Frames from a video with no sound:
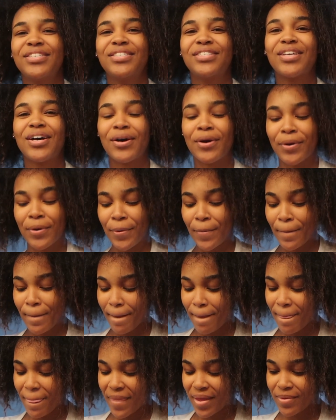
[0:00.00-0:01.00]
So
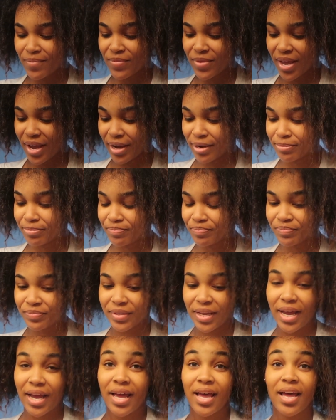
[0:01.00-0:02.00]
yeah,
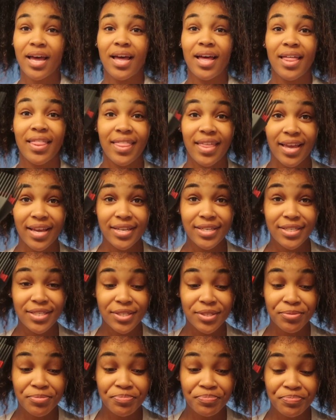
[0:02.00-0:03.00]

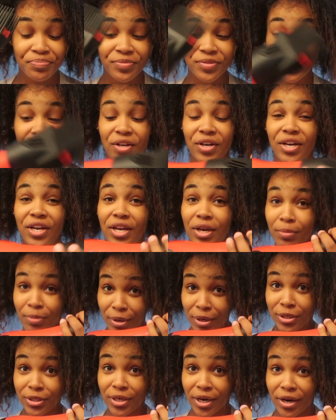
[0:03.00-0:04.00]
this, you're gonna need a
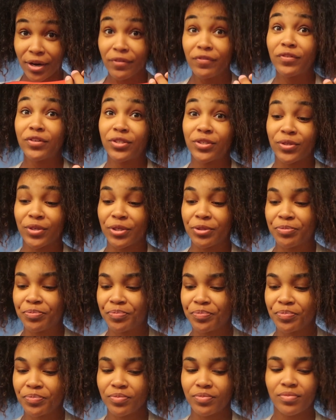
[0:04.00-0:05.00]
blow dryer for sure.
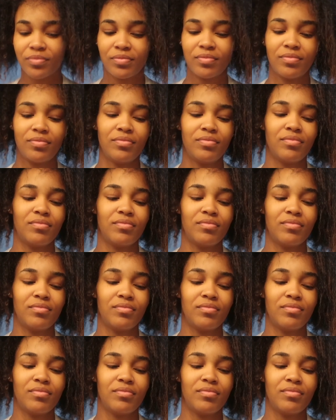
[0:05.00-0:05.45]
You're